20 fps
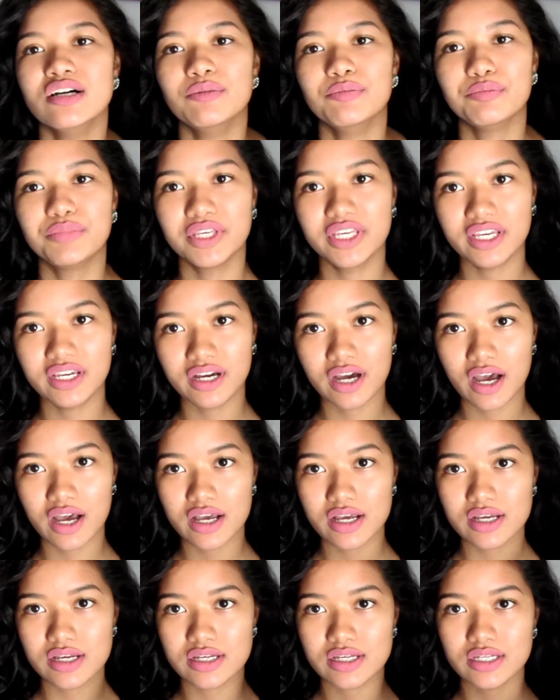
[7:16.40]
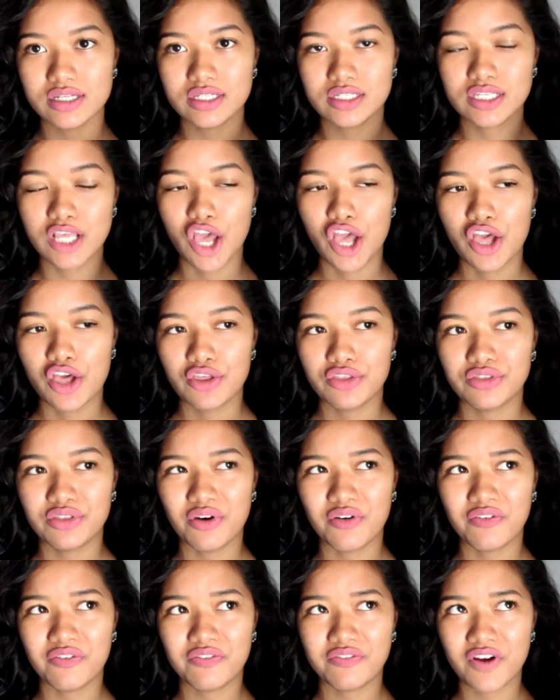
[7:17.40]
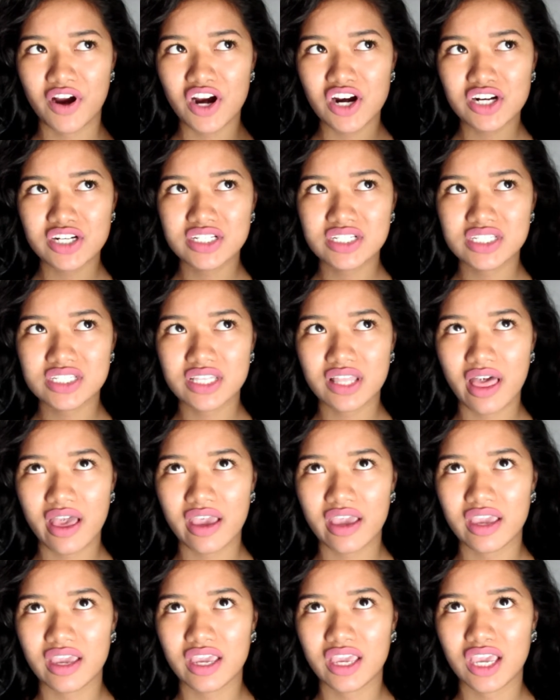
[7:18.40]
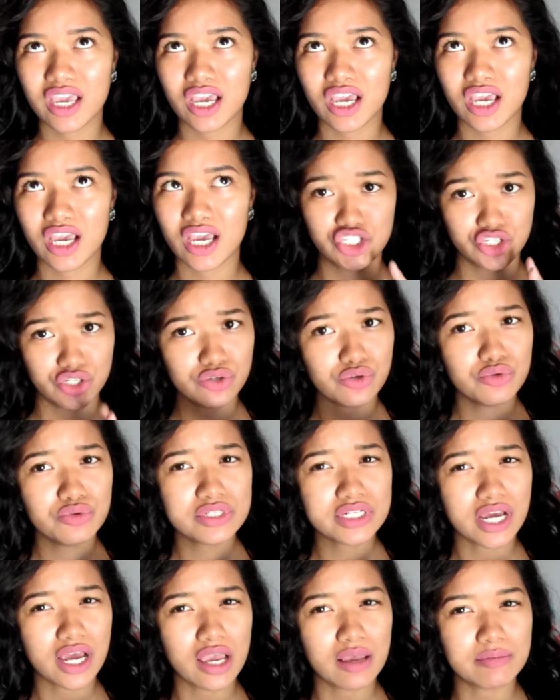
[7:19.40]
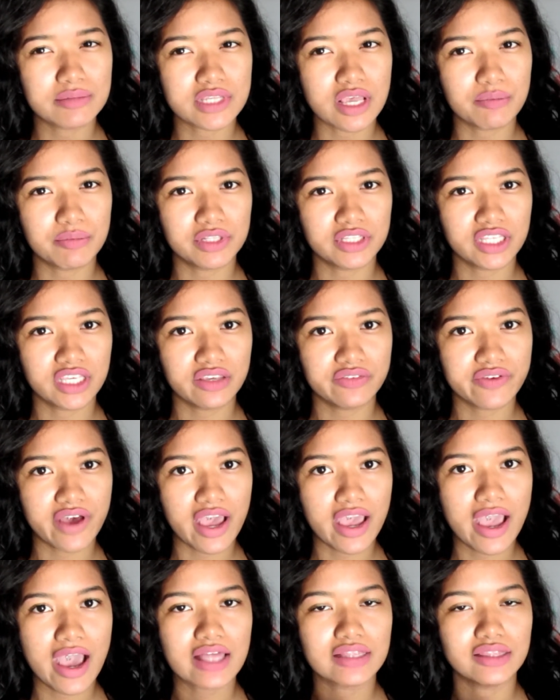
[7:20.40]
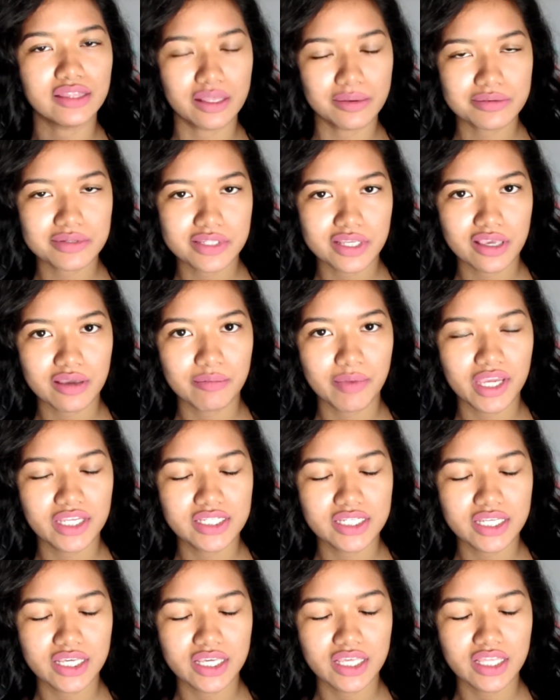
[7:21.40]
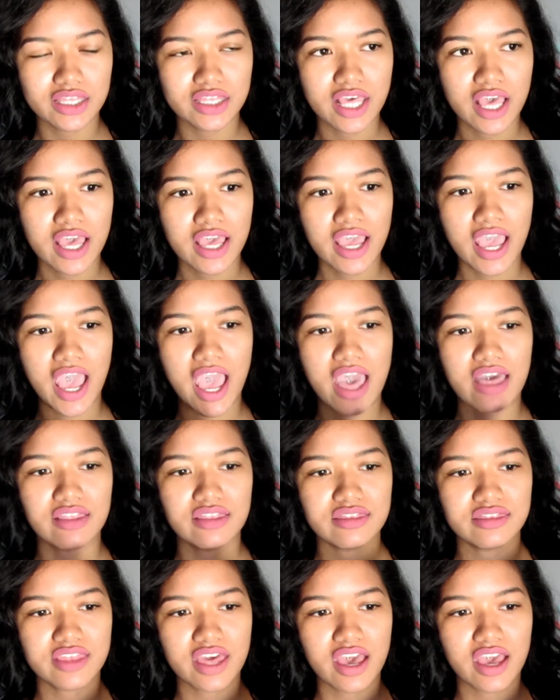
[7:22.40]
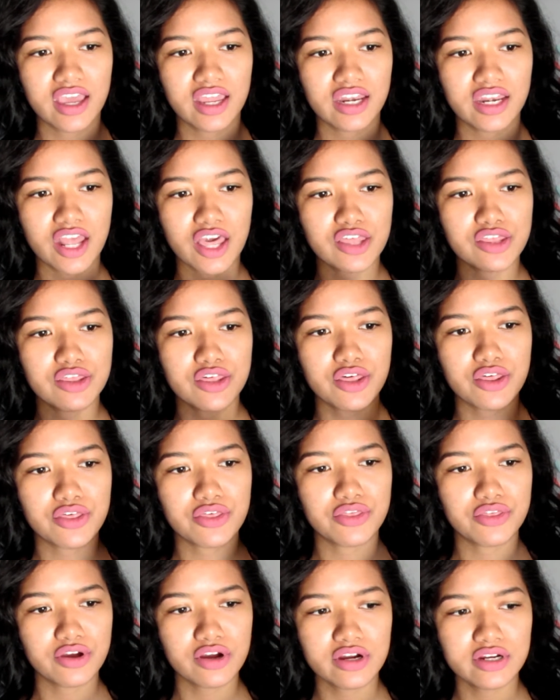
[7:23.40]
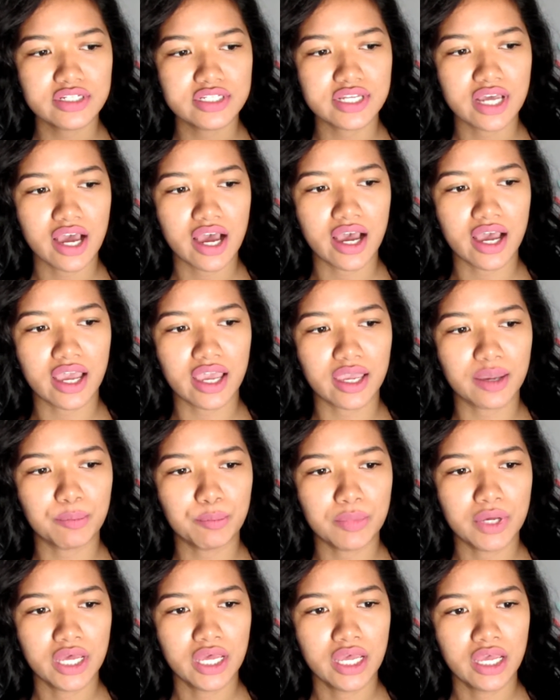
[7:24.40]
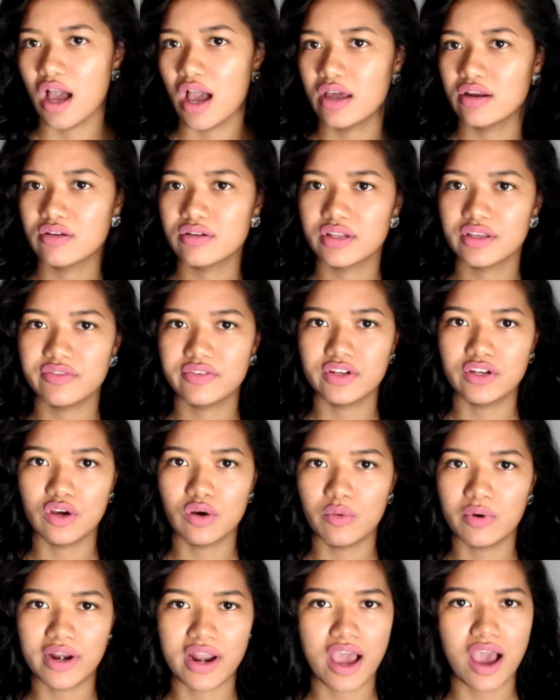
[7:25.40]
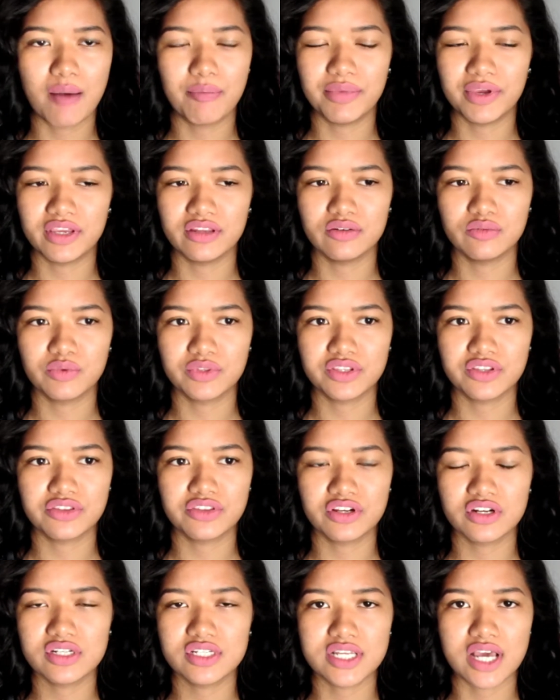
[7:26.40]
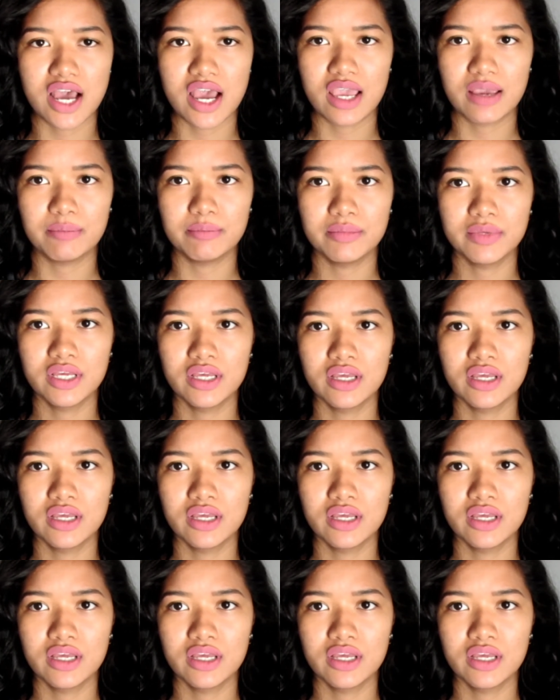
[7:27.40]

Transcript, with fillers: because the first like two times I believe I had lipstick in my teeth, and then the third time I don't even know what happened with the third time.